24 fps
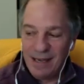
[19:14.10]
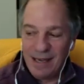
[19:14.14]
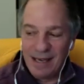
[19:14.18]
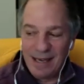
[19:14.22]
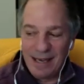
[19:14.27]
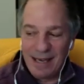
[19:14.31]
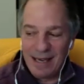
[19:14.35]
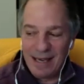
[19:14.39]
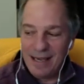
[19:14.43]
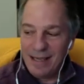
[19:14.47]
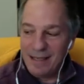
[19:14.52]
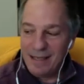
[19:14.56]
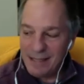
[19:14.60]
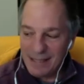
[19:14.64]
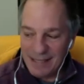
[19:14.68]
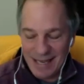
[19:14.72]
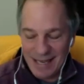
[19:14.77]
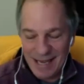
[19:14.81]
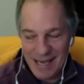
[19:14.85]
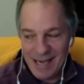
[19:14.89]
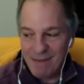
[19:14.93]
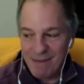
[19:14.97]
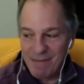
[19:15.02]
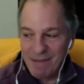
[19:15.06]
I
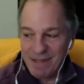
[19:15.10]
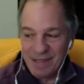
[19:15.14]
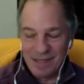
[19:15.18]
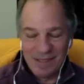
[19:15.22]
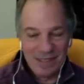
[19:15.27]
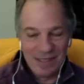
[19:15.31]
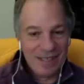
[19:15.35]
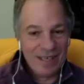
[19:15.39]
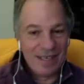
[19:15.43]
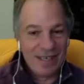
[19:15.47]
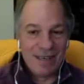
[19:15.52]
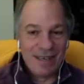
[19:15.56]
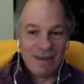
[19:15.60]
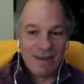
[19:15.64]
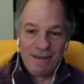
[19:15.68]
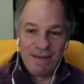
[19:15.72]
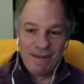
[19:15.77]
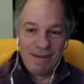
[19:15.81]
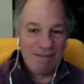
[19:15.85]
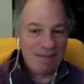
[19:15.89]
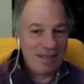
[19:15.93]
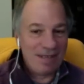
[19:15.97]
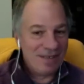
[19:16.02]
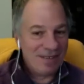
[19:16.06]
understand, but this is
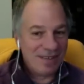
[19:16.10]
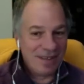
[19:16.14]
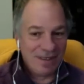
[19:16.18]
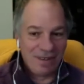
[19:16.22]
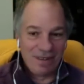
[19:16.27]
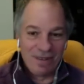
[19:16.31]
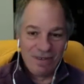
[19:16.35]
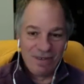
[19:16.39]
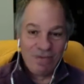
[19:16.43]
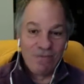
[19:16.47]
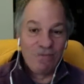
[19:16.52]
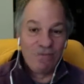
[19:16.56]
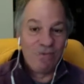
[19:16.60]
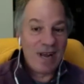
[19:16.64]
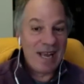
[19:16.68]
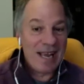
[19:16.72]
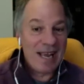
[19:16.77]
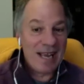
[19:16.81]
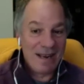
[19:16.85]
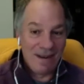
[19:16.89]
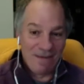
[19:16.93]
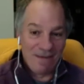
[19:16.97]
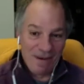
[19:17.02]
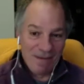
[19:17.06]
a
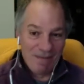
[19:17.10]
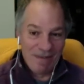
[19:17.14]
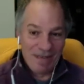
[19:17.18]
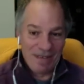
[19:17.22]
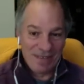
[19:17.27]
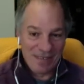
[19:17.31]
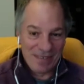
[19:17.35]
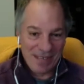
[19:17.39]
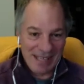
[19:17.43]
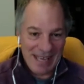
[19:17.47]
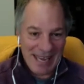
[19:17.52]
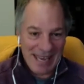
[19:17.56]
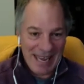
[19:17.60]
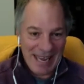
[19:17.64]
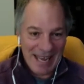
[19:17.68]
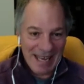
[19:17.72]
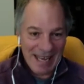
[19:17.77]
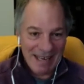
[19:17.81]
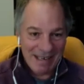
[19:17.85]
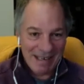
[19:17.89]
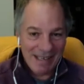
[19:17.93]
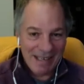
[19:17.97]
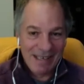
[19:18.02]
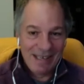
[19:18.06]
way different piece of
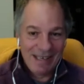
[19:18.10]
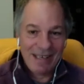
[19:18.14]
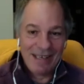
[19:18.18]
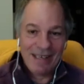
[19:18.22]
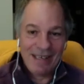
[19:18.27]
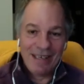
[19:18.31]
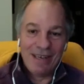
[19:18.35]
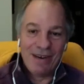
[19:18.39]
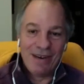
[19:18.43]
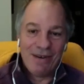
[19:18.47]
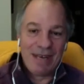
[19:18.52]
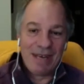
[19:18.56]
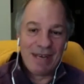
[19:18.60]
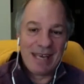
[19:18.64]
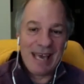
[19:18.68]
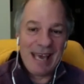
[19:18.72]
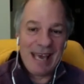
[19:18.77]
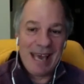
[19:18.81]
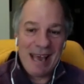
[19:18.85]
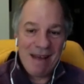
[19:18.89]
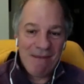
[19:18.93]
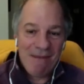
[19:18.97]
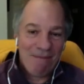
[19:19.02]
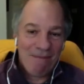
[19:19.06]
land. We
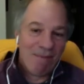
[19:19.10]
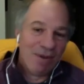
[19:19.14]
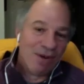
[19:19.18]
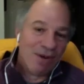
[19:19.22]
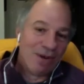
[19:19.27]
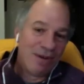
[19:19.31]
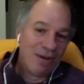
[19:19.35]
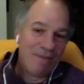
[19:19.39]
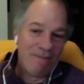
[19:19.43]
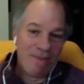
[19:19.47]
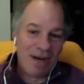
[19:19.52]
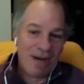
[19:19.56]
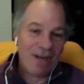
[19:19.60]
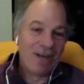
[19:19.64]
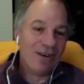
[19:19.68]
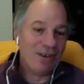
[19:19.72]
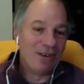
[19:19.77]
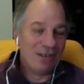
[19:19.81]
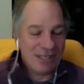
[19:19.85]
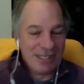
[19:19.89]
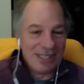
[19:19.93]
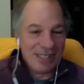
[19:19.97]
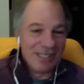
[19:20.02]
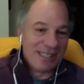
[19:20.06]
can't build
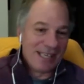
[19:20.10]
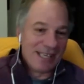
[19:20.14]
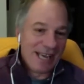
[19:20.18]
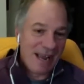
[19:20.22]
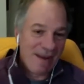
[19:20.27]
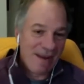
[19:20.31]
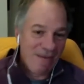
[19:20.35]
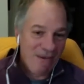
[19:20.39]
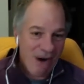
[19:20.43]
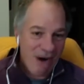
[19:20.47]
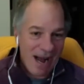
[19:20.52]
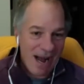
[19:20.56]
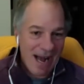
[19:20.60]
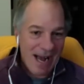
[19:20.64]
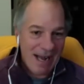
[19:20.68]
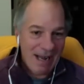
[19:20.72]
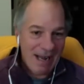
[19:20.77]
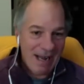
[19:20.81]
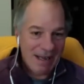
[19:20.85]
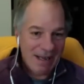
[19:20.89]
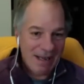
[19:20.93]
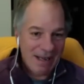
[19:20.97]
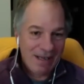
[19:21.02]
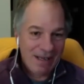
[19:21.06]
bunkers the same way.
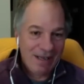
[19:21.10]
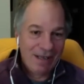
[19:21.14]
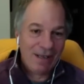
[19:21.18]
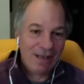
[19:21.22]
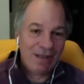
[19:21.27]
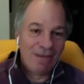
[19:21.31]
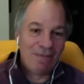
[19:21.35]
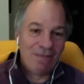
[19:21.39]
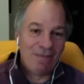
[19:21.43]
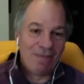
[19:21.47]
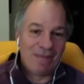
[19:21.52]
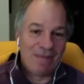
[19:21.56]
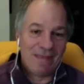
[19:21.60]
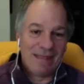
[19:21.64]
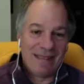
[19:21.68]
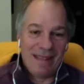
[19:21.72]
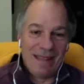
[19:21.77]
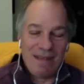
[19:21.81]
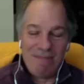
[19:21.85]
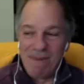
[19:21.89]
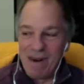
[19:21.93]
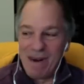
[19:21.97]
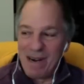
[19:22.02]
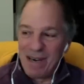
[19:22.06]

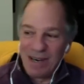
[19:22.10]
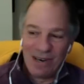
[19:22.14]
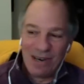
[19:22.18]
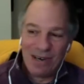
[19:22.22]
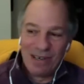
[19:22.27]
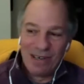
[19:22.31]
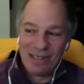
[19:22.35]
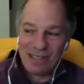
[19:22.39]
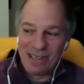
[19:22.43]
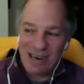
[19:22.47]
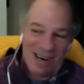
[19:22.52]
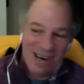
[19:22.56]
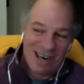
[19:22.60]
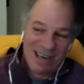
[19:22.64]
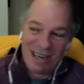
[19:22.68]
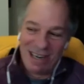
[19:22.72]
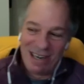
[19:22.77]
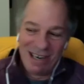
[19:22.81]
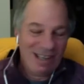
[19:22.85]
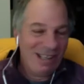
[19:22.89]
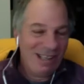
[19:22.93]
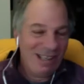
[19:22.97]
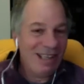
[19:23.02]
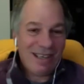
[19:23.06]
The bunkers aren't
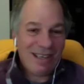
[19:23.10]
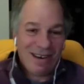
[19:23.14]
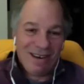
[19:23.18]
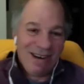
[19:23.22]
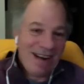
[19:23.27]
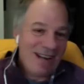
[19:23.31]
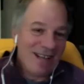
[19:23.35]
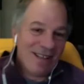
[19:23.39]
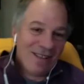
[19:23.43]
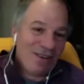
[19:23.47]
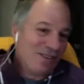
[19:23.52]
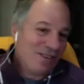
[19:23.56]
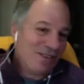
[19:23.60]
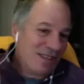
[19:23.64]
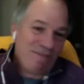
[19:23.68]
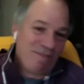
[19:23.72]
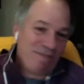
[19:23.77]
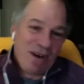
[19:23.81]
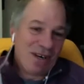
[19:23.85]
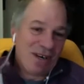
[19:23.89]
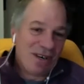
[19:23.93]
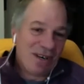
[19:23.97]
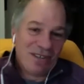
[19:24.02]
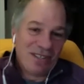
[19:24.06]
going to look right. Those
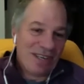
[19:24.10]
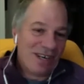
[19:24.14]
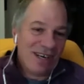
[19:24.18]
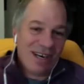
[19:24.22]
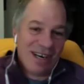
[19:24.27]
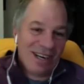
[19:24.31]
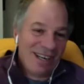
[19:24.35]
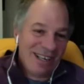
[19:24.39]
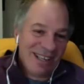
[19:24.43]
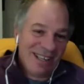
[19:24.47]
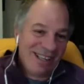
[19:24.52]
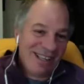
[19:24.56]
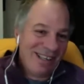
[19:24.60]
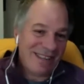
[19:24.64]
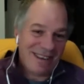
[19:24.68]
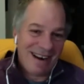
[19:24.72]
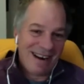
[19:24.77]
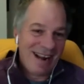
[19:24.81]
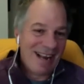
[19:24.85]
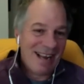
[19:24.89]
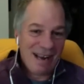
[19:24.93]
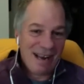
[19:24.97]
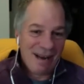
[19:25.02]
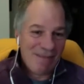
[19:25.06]
bunkers aren't going to look
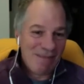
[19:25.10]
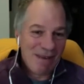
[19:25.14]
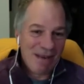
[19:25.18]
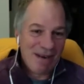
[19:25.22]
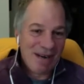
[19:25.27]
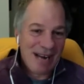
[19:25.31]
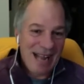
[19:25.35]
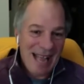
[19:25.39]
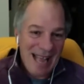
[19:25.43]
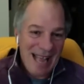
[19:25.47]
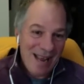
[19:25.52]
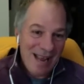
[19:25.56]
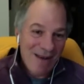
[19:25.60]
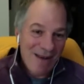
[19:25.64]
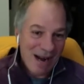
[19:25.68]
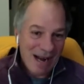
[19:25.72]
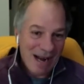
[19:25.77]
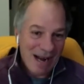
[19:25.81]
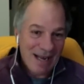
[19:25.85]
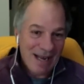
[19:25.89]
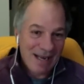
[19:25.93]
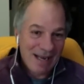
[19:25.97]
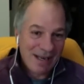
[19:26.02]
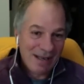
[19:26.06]
right up here
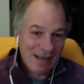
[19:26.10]
anyway.